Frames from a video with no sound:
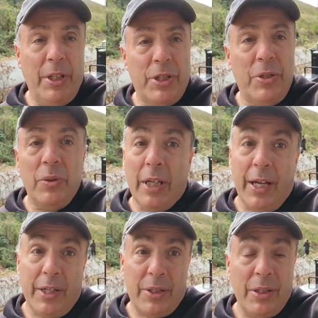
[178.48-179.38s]
let's do
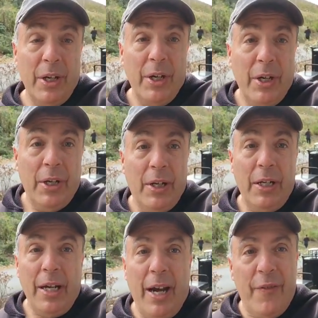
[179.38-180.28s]
legs,
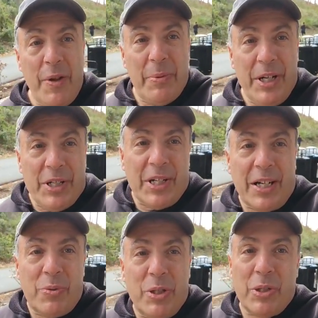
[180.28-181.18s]
right? Everybody
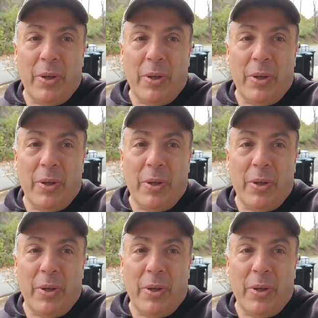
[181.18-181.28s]
starts with